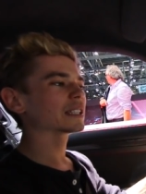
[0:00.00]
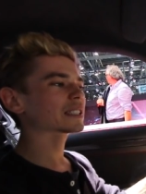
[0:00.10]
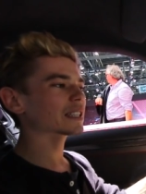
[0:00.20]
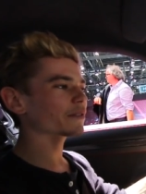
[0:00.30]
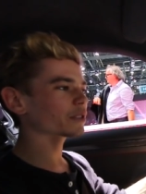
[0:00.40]

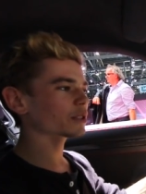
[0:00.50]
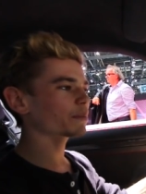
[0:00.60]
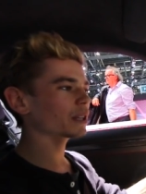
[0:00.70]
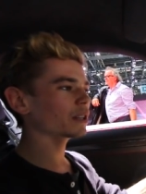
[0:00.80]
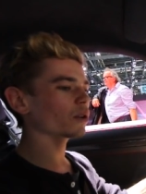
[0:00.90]

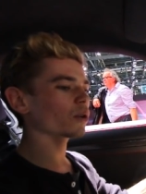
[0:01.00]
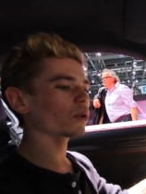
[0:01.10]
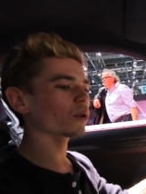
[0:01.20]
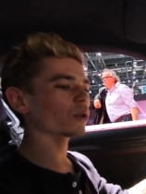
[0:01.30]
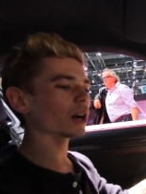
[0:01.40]
7-speed
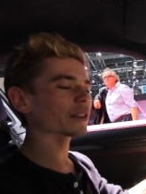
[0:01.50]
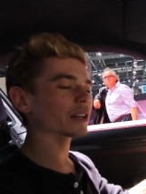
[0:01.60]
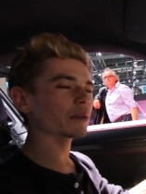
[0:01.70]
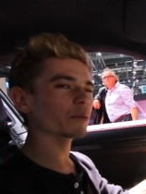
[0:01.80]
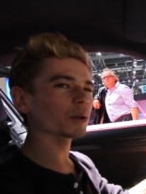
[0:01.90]
or I
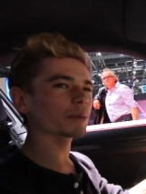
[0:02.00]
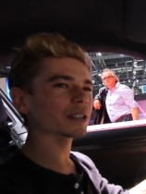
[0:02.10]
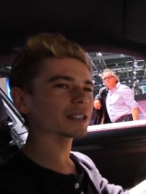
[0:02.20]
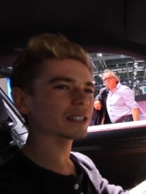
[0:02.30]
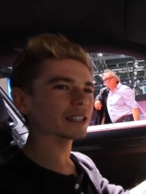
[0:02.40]
think it will be
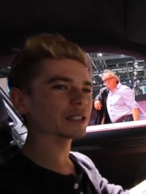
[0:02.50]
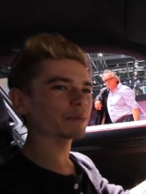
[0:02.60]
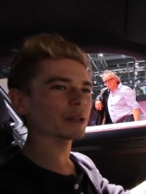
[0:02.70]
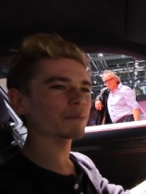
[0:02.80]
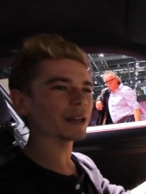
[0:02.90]
the
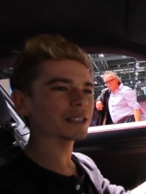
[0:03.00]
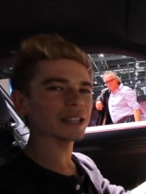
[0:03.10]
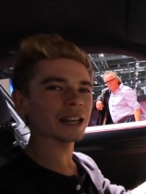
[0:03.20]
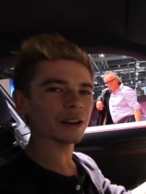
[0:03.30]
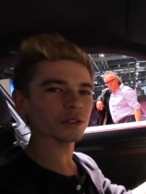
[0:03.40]
6-speed
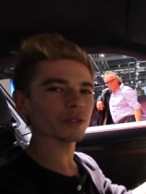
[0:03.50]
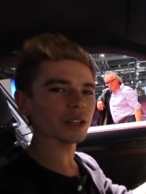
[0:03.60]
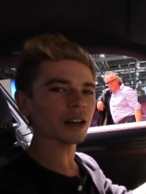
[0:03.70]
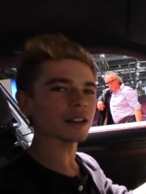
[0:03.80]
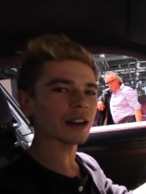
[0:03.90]
basically out of the
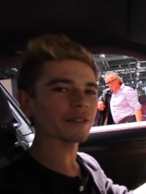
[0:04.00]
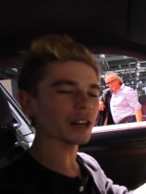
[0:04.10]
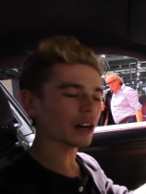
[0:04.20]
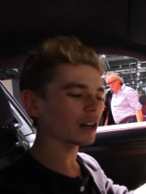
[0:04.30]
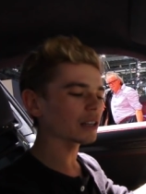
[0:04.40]

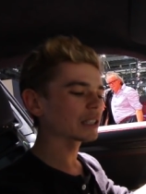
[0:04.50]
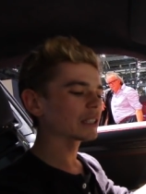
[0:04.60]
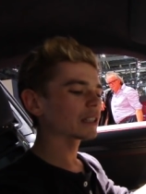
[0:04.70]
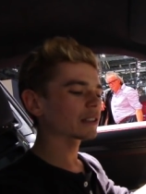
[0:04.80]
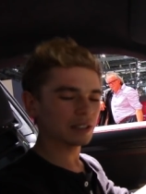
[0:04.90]

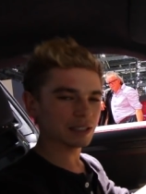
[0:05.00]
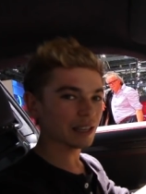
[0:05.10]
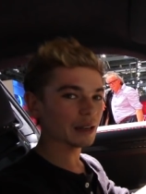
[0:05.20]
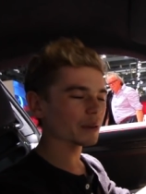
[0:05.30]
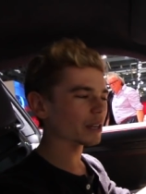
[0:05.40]
911R, the
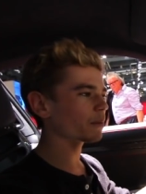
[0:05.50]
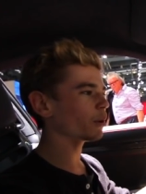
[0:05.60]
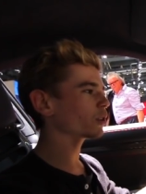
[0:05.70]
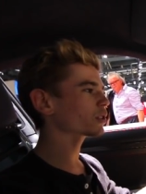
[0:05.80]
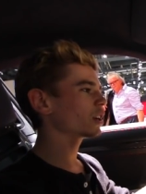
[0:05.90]
same
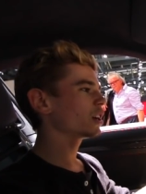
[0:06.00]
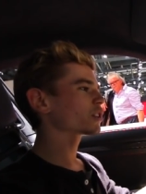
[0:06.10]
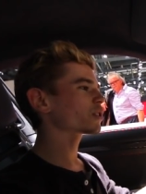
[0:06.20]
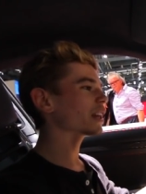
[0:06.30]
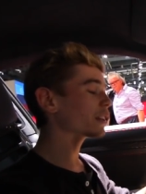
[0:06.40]
gearbox.
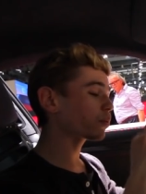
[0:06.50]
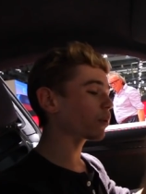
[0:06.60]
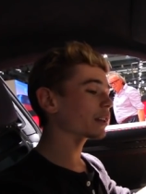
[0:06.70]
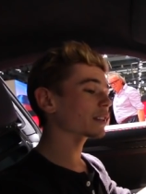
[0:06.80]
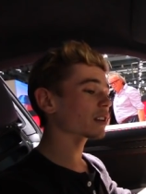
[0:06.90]
So that's
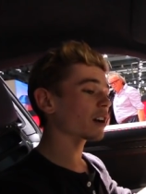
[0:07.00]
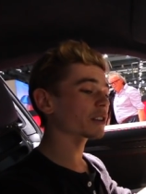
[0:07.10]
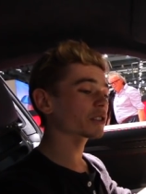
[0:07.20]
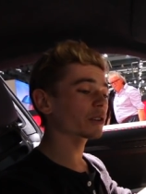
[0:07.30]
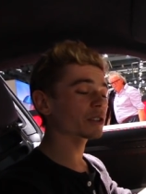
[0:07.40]
why this car
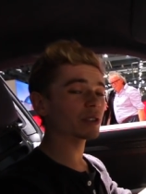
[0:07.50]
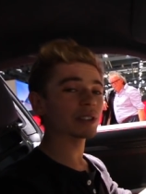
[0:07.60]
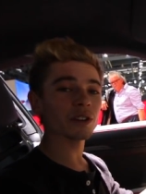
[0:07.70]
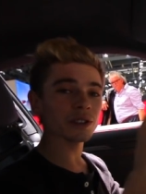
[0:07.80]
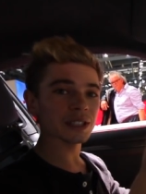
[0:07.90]
is so
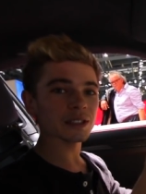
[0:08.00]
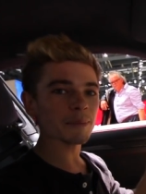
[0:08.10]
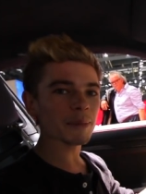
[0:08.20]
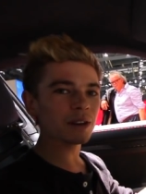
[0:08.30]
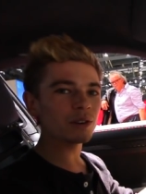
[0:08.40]
interesting, because it's a
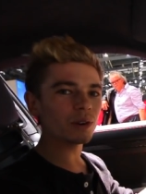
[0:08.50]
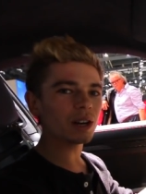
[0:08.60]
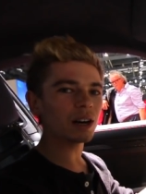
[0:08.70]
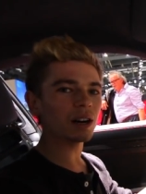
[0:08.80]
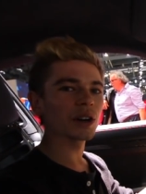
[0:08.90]
manual
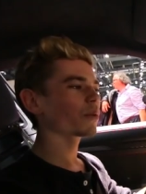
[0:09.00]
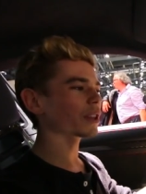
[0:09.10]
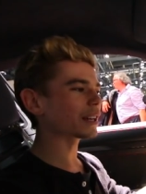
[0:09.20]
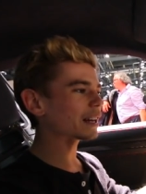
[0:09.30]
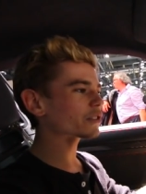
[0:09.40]
car with
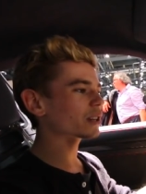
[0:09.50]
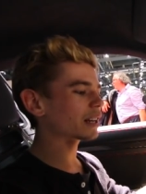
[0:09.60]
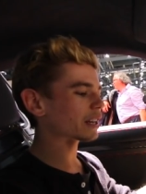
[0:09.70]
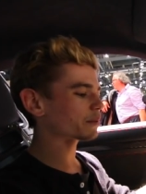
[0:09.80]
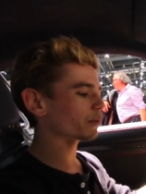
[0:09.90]
a
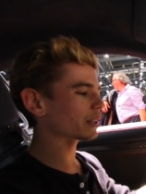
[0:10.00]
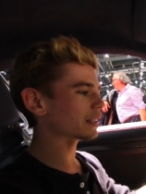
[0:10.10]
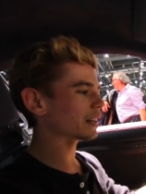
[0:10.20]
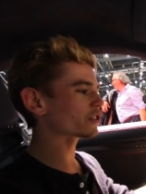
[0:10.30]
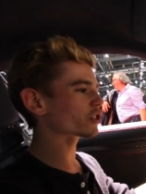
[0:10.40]
naturally
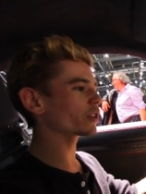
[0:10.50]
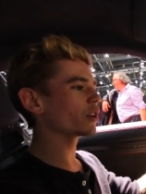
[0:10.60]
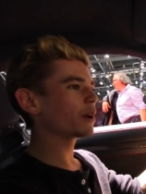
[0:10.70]
aspirated engine